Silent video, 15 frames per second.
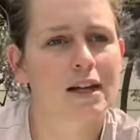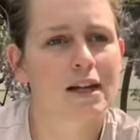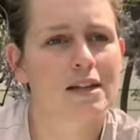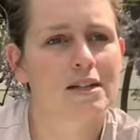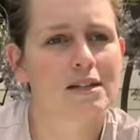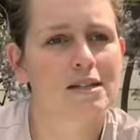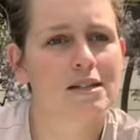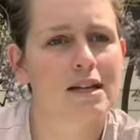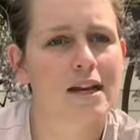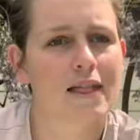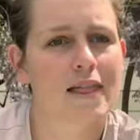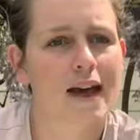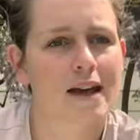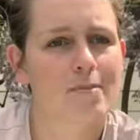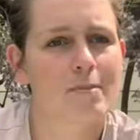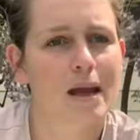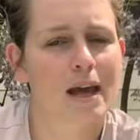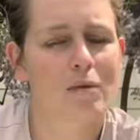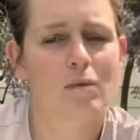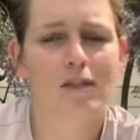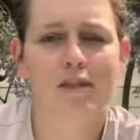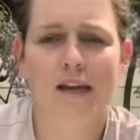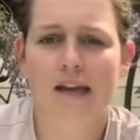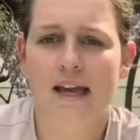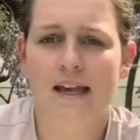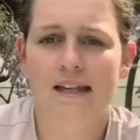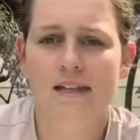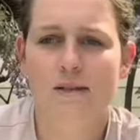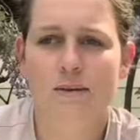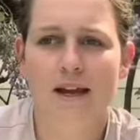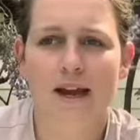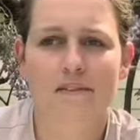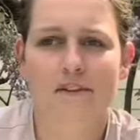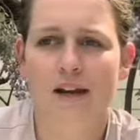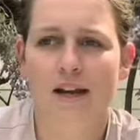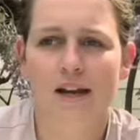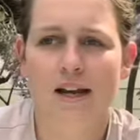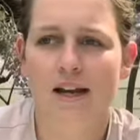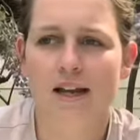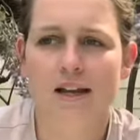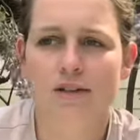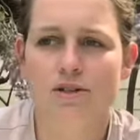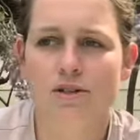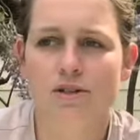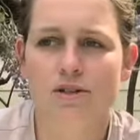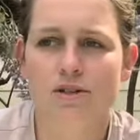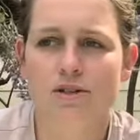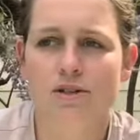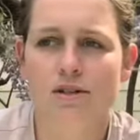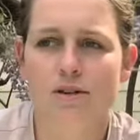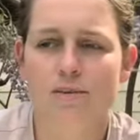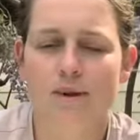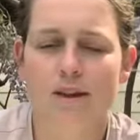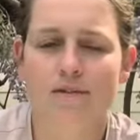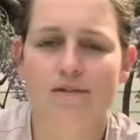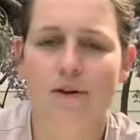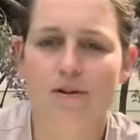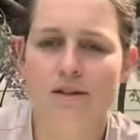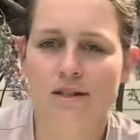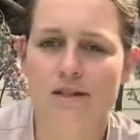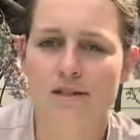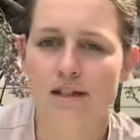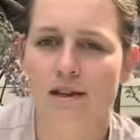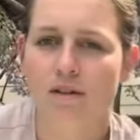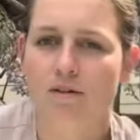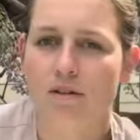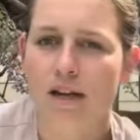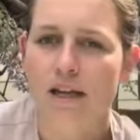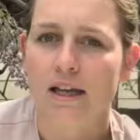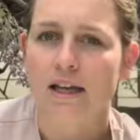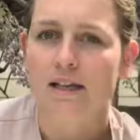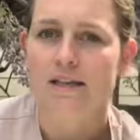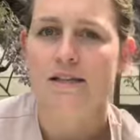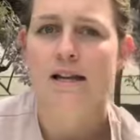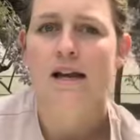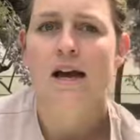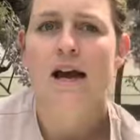And that paired with the geese, we haven't had any issues with foxes in 3 years.